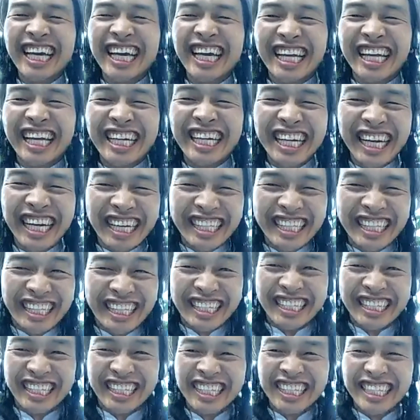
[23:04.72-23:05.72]
and I think
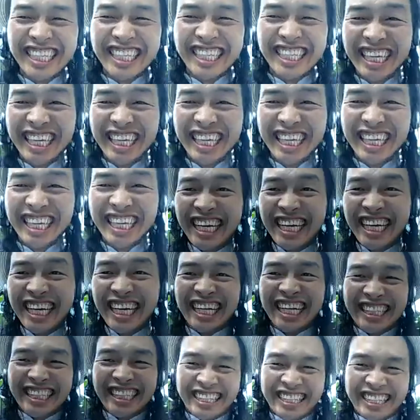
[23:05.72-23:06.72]
that's
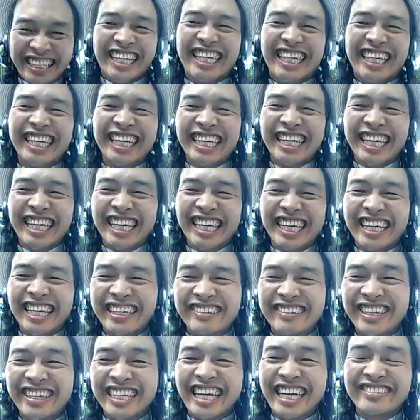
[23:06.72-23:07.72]
the
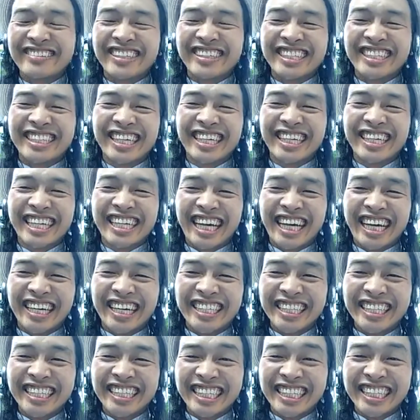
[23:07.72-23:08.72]
way I would start out
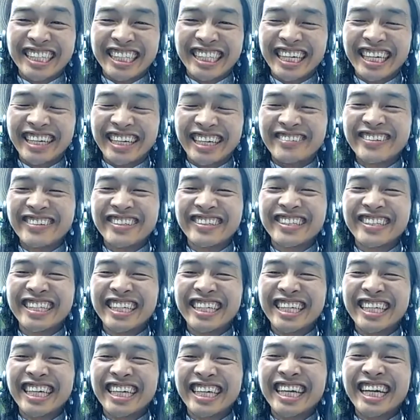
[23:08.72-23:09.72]
is instead of
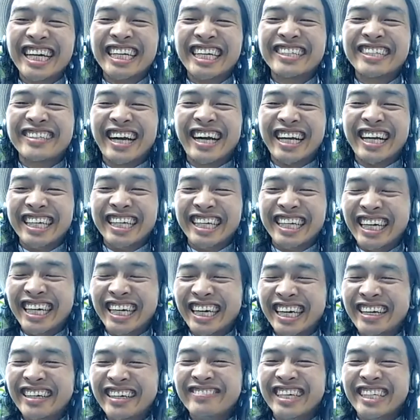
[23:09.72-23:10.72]
trying
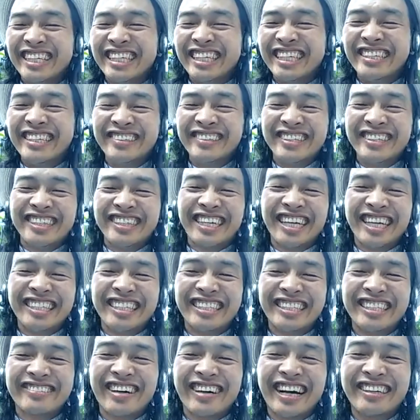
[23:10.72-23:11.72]
to make huge
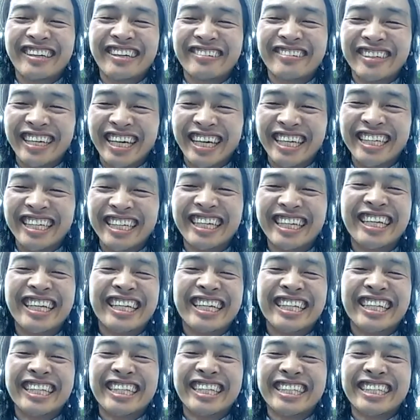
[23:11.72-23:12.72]
changes right away,
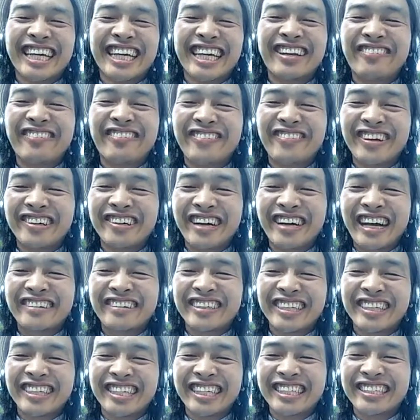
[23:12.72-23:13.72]
kind of feel out
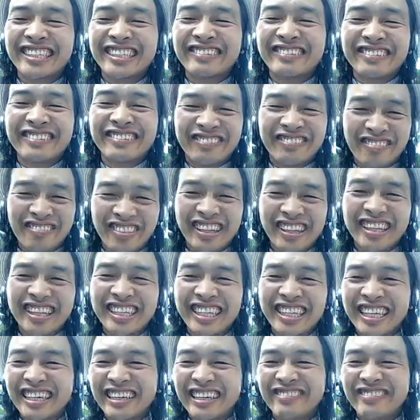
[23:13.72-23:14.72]
things,
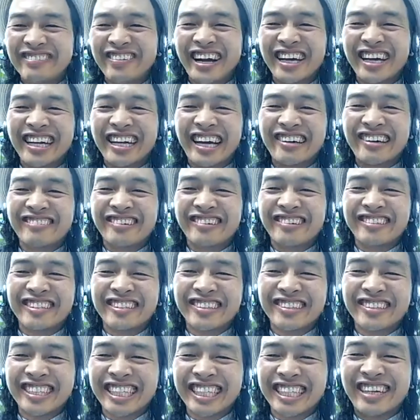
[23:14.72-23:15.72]
find out where
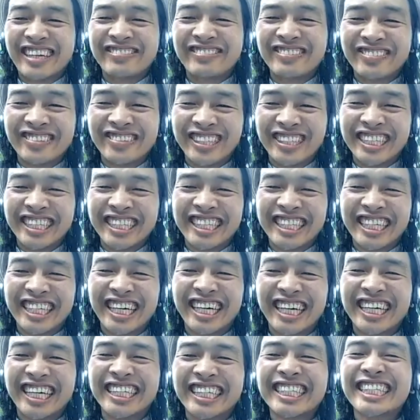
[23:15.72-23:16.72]
those common points
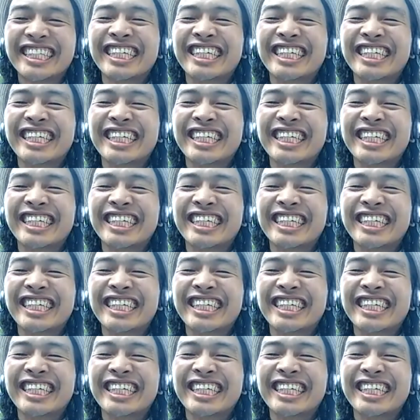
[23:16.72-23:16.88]
are and